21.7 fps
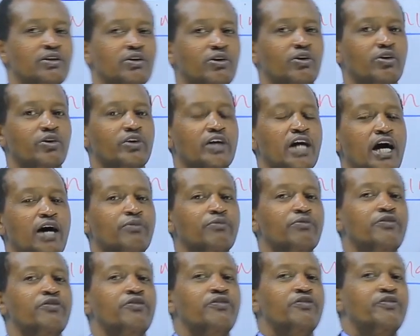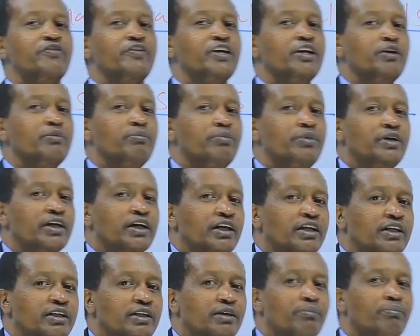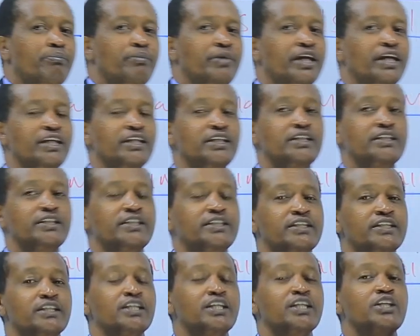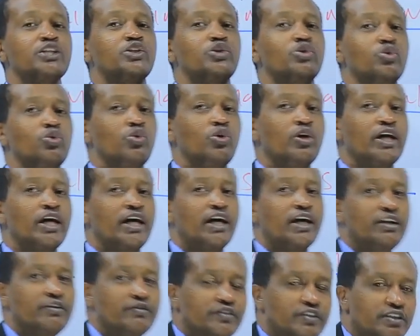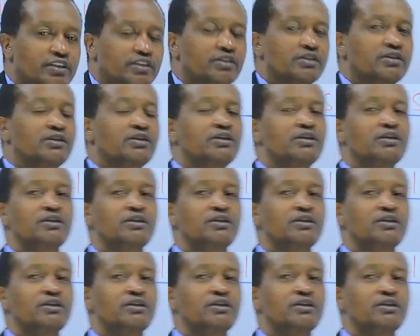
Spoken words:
or amphibian means two lives.